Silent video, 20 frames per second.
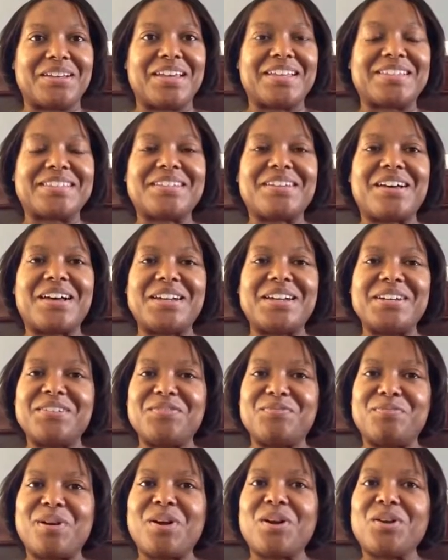it's kind
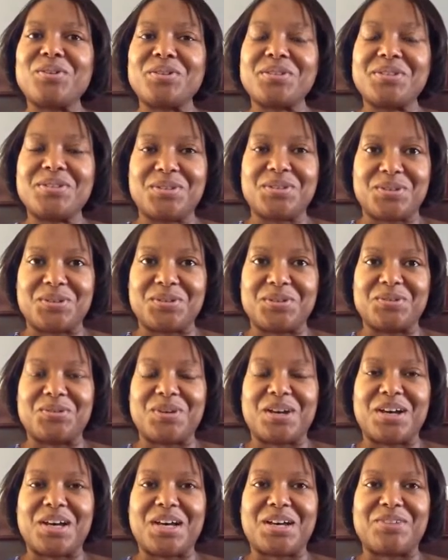of part
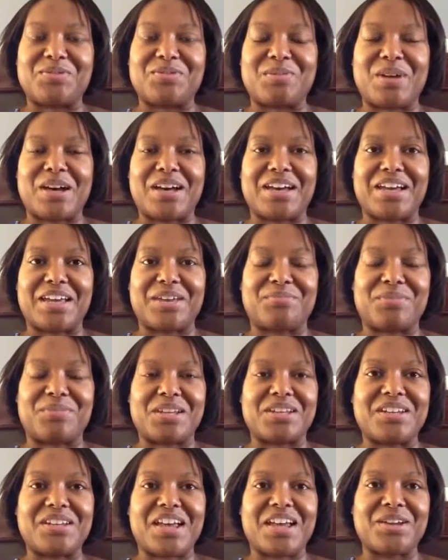2 of my
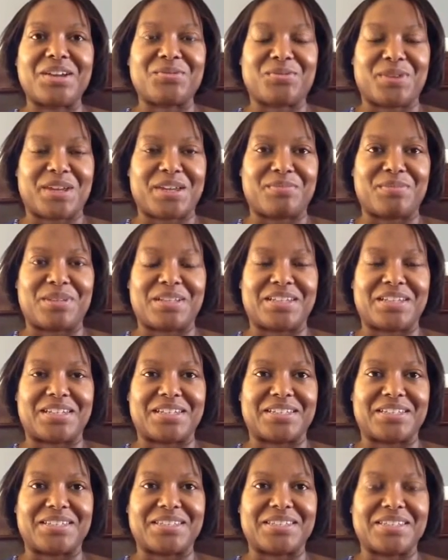midnight
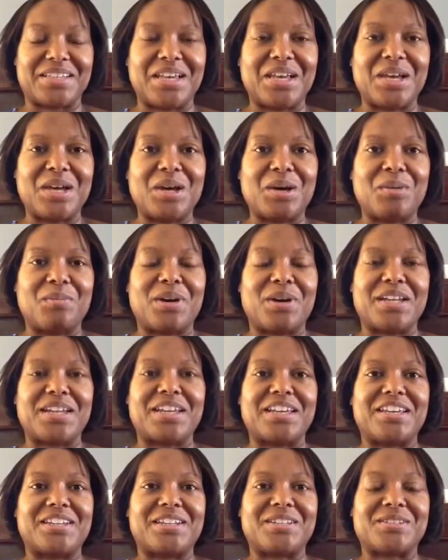ramblings,
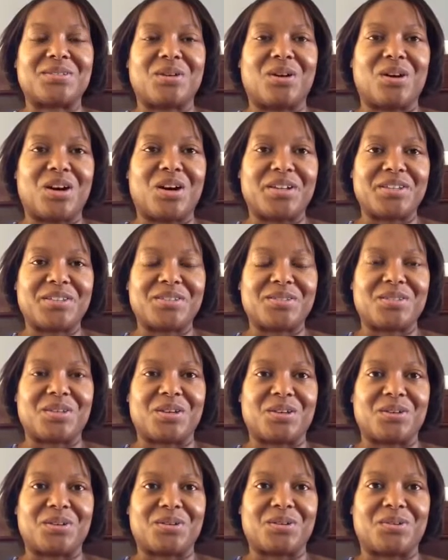but it is
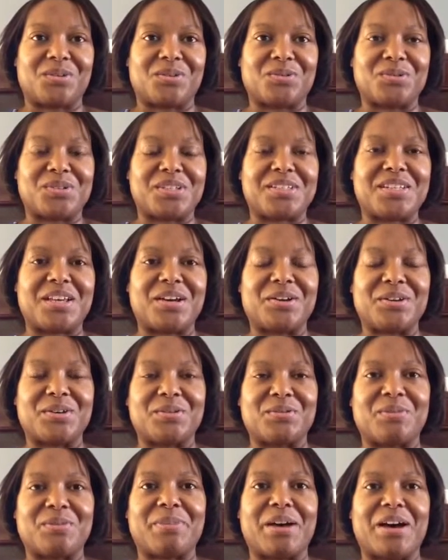also to tell
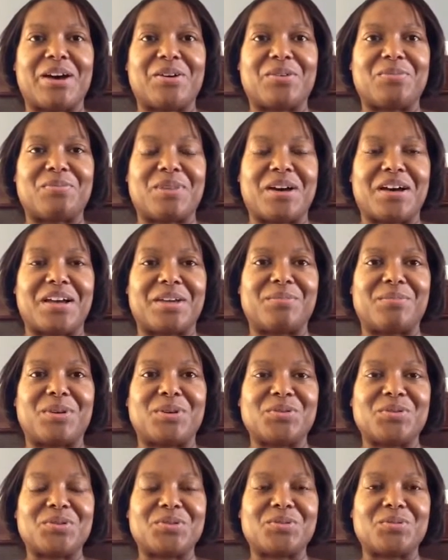you about my
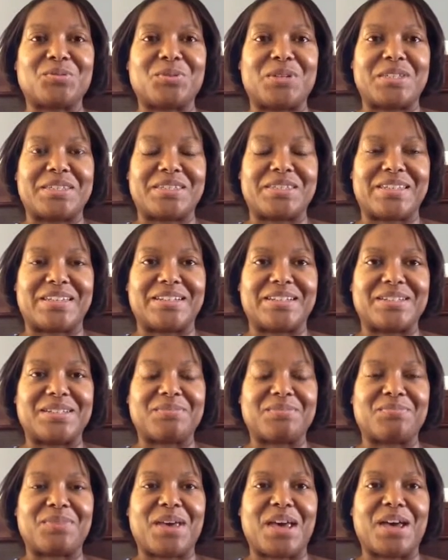most
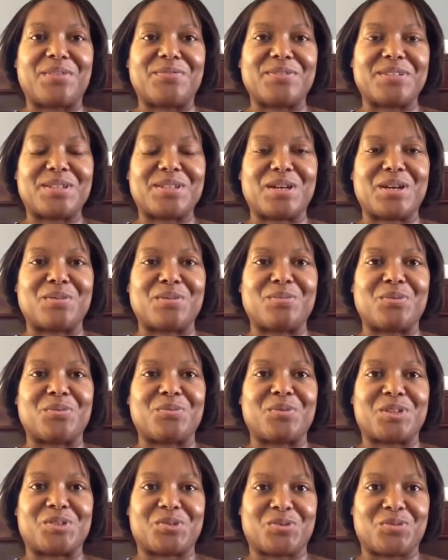recent bathtub
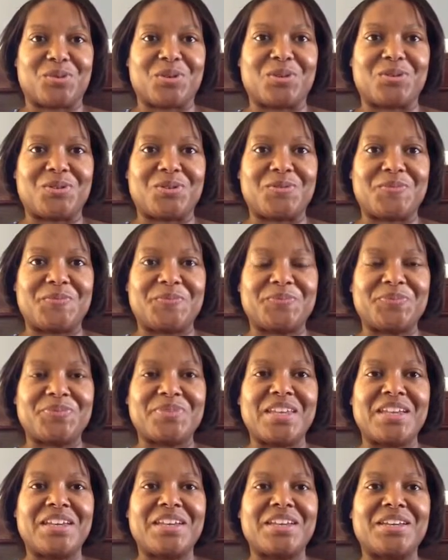ritual.
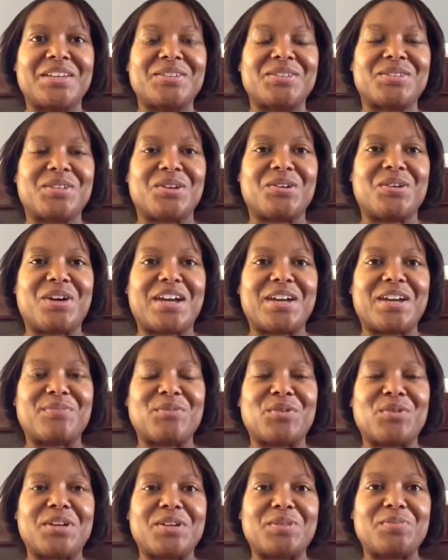So I am
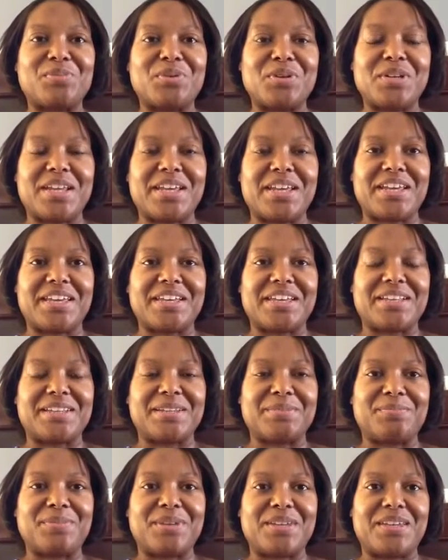going to put a
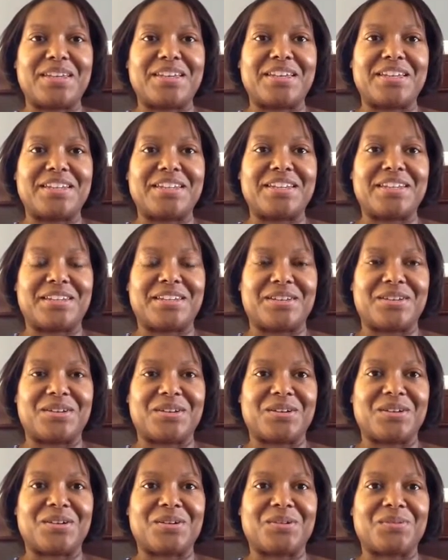clip in
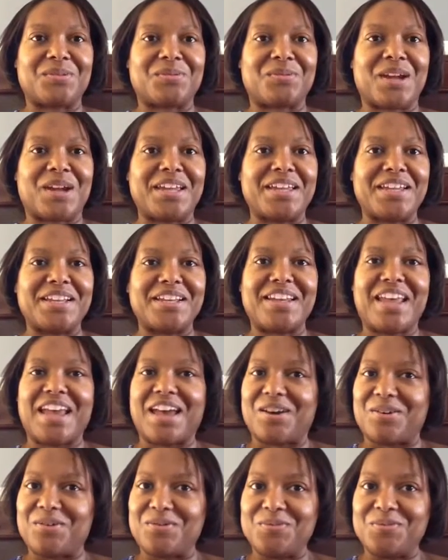here right
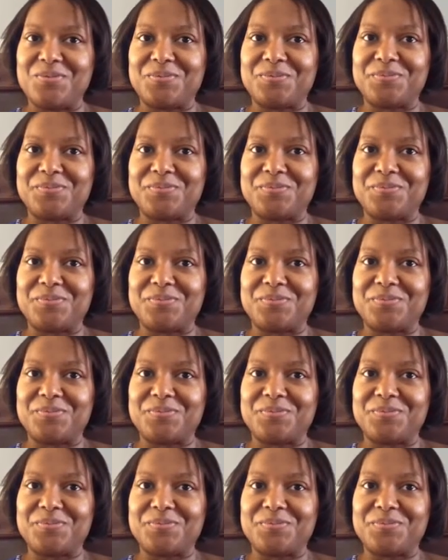now.